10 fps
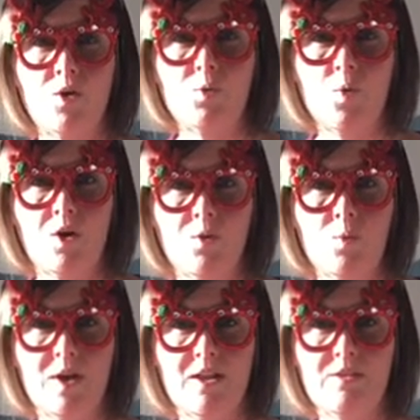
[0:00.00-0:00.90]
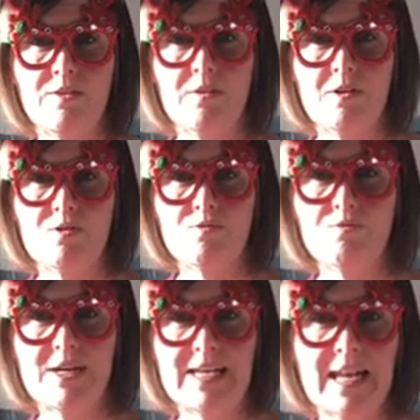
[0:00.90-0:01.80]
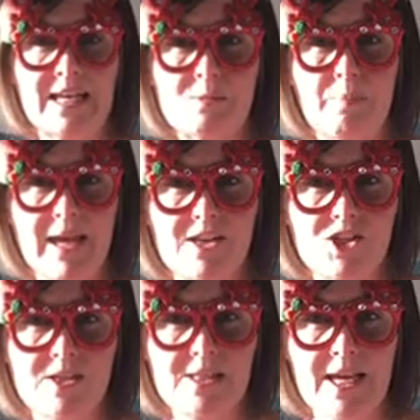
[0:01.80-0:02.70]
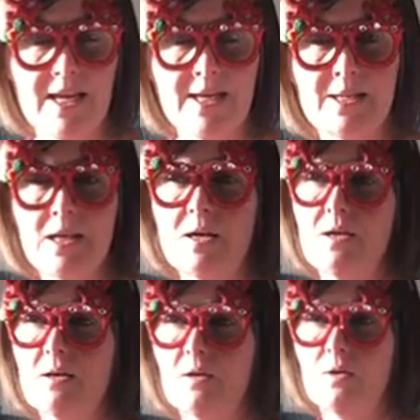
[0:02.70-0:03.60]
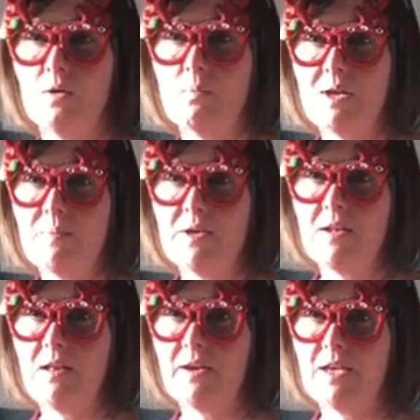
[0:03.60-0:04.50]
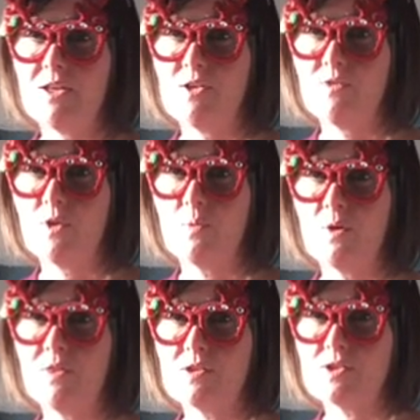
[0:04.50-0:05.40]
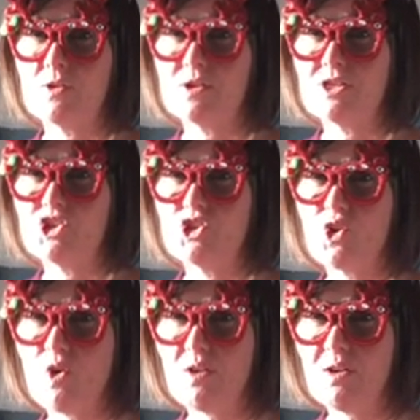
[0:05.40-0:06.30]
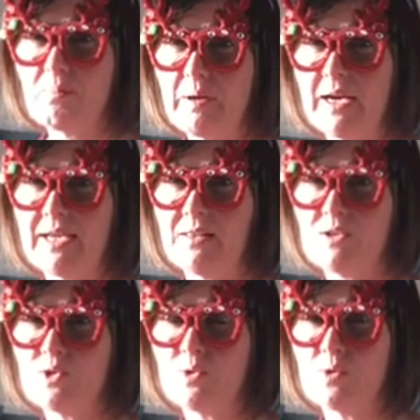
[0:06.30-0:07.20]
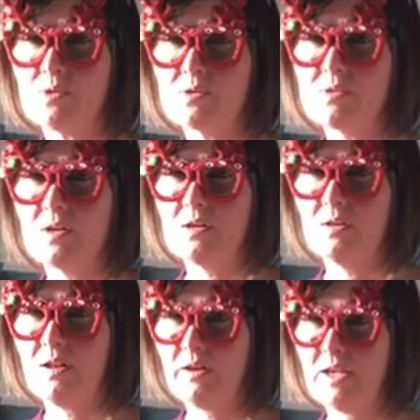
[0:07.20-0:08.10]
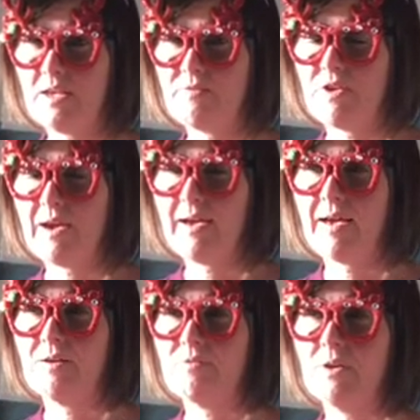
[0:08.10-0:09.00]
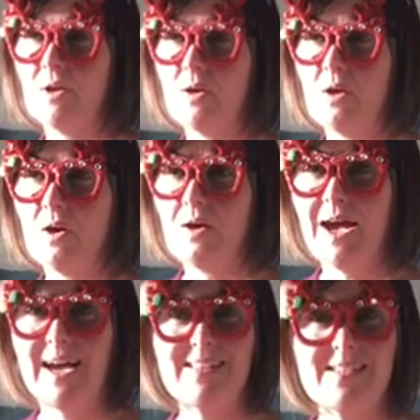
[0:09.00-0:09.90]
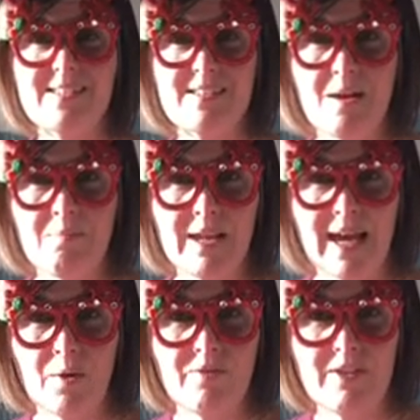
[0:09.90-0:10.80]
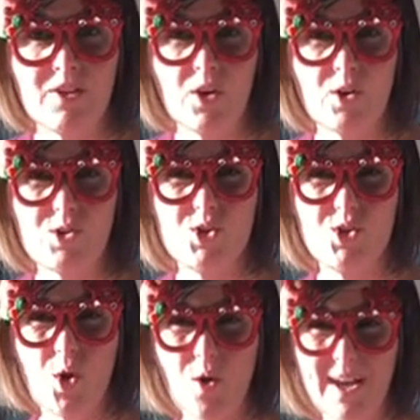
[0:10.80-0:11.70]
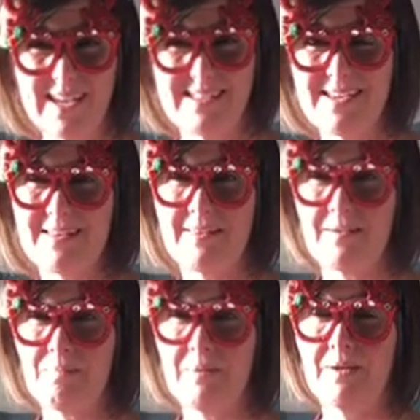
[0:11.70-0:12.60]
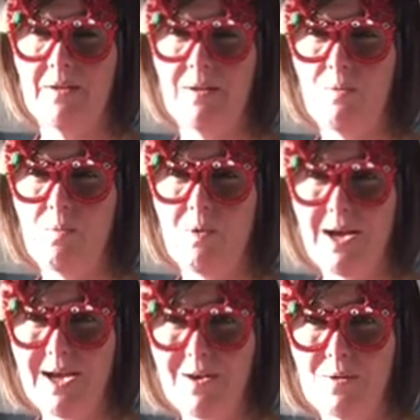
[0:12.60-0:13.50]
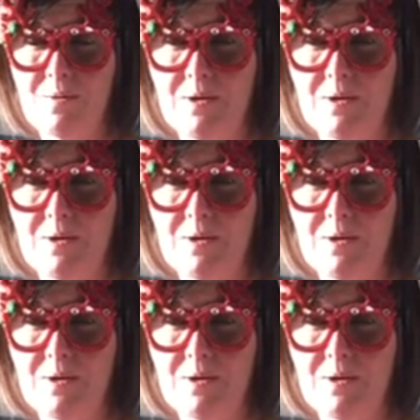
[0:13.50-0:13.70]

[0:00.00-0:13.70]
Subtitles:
one with really nice pictures in, or maybe you're lucky and you've got one that's got a chocolate behind the doors. Lucky if you have. And some now have even got toys in them. Wow!